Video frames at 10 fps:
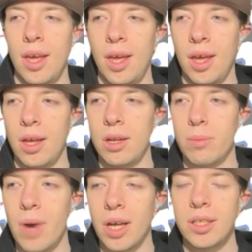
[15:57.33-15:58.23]
And
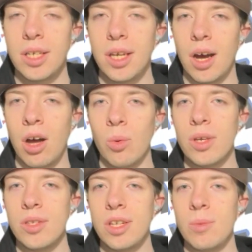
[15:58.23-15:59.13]
Monty
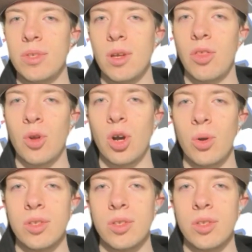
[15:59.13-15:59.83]
always seems to throw